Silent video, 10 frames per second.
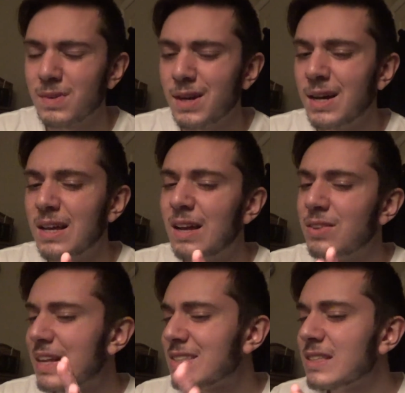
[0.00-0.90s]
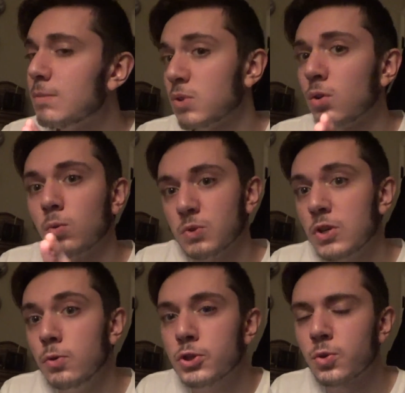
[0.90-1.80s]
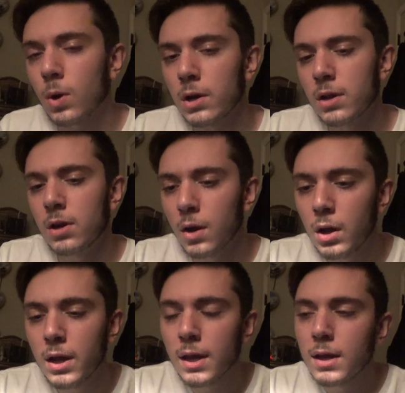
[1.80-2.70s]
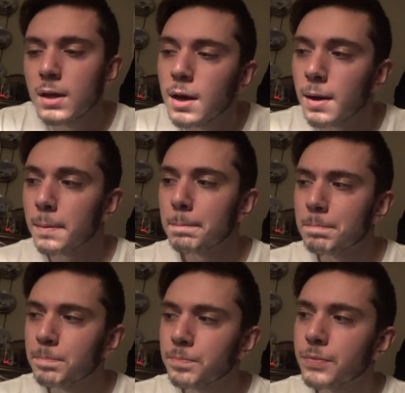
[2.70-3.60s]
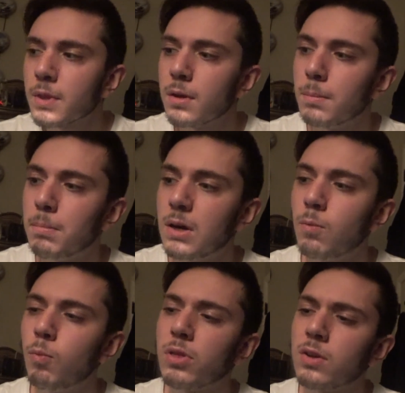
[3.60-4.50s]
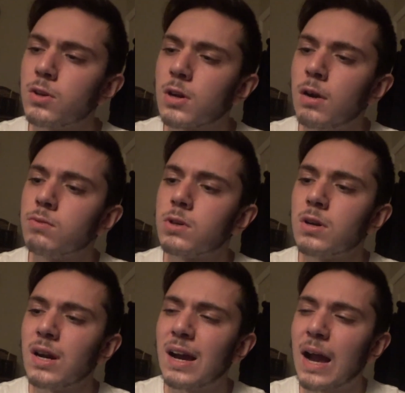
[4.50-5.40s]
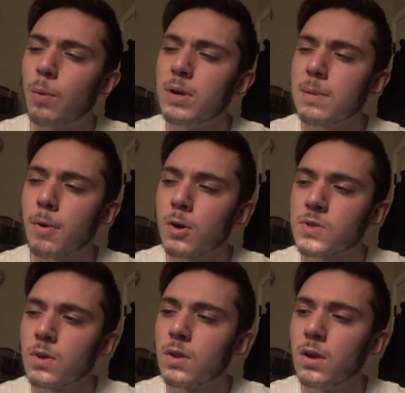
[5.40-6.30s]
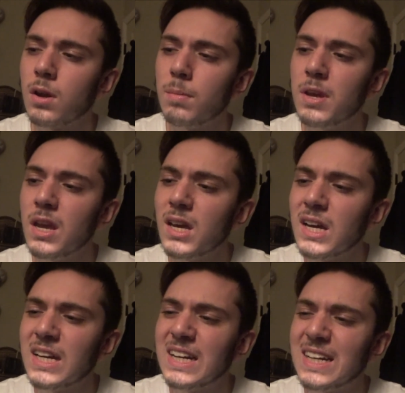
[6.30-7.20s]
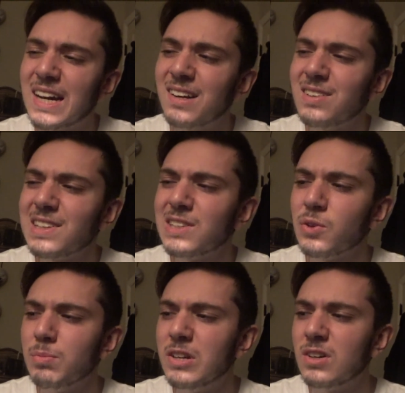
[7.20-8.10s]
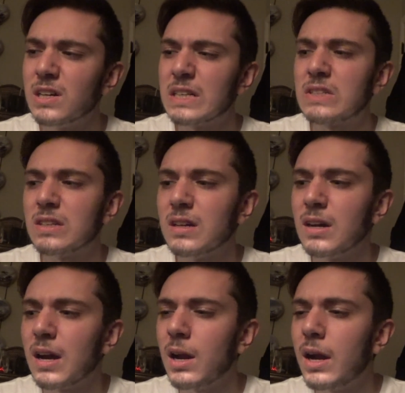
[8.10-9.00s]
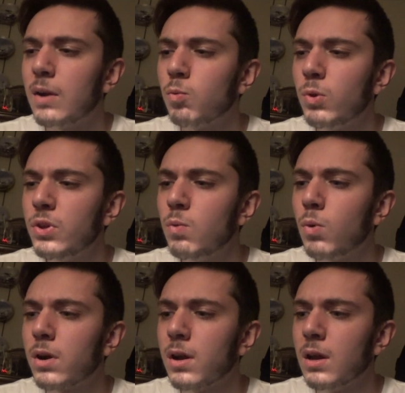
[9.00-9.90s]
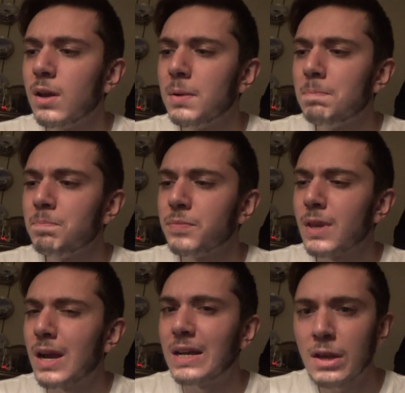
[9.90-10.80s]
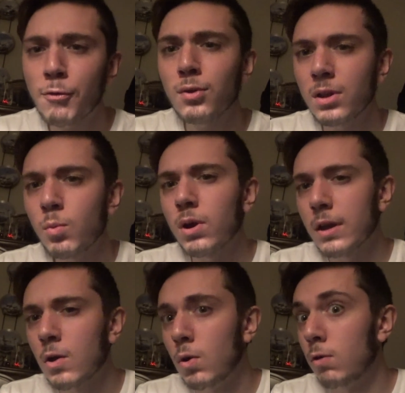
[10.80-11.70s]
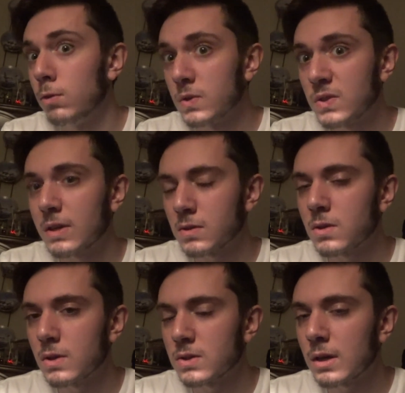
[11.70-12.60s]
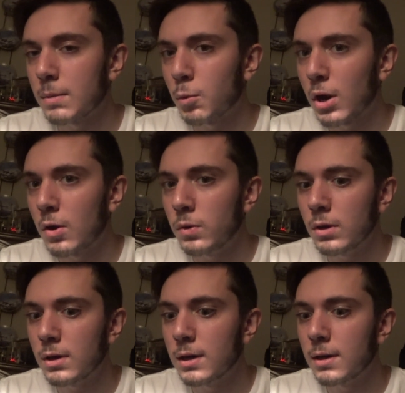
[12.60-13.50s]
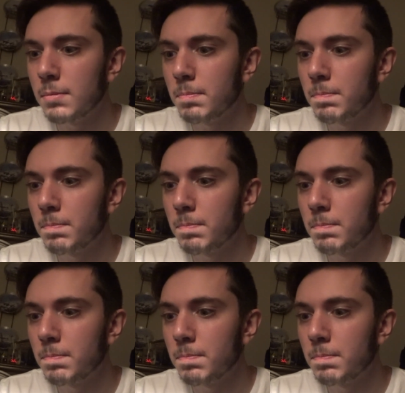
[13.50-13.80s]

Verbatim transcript: uh, that seems a little too short, you know. Um, but with undercover, how many parts are there going to be? I don't know, to be honest. Uh, I, I really want to. I definitely want to go over six this time around. Uh,